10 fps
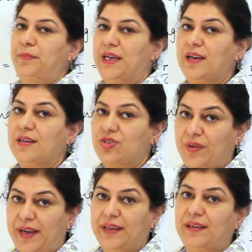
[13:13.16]
making a
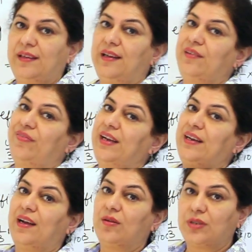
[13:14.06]
triangle and
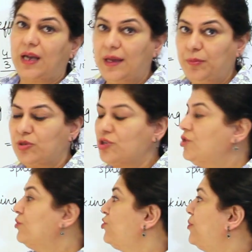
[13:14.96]
finding out the
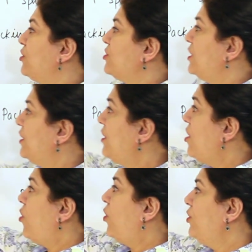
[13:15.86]
hypotenuse, because here
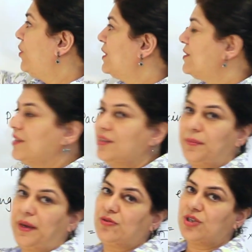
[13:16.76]
all you're concerned
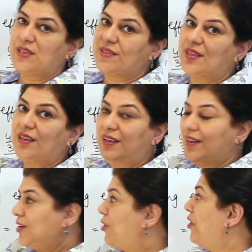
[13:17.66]
about is the
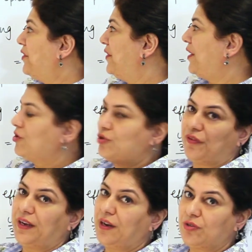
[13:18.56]
corner now to
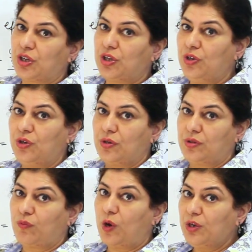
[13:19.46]
find out
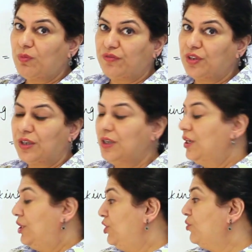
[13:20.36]
the volume of the
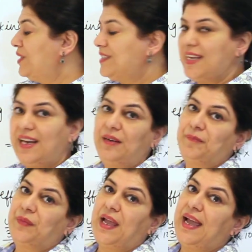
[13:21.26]
unit cell
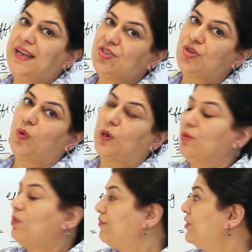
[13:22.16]
and the
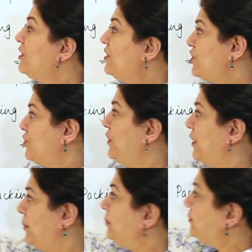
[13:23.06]
volume of the sphere.